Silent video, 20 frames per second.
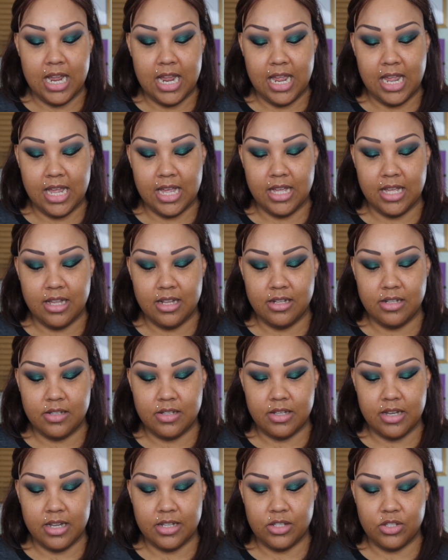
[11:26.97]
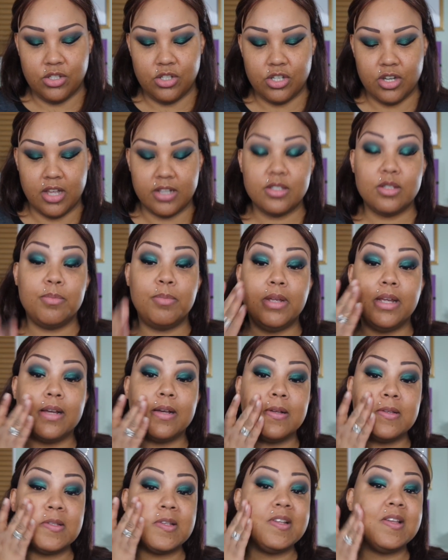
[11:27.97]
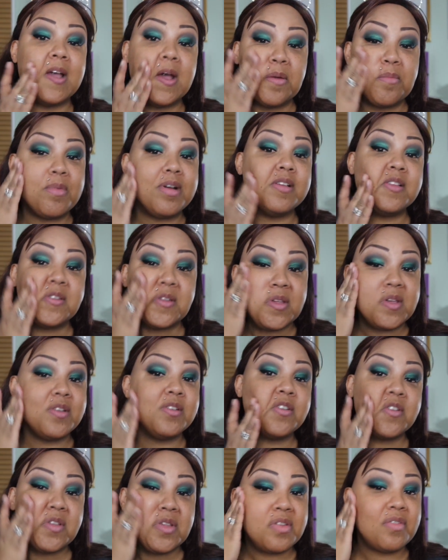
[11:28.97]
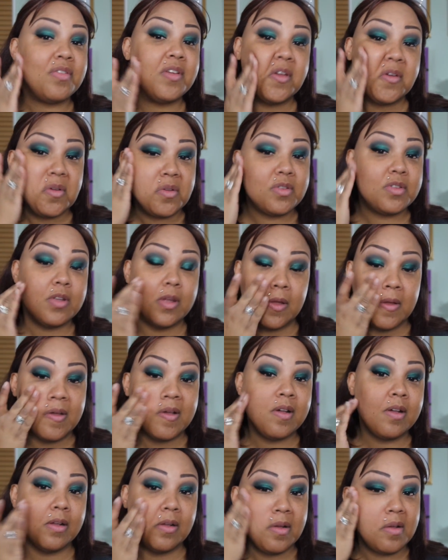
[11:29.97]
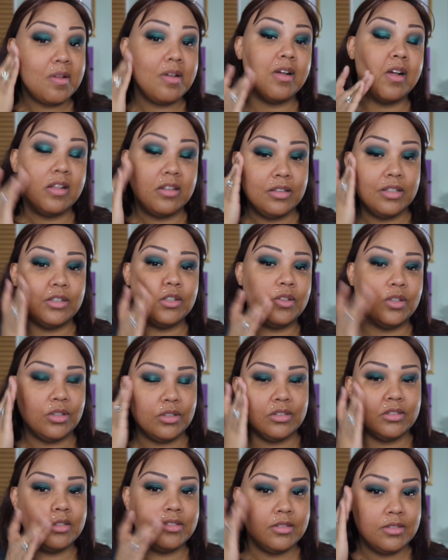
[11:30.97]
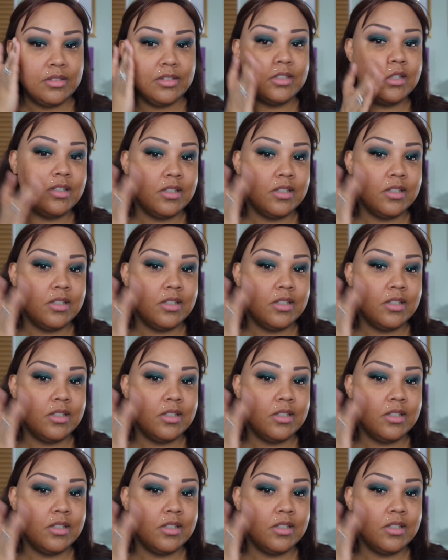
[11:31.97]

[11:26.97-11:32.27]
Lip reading: And it's just because, again, my skin just feels a little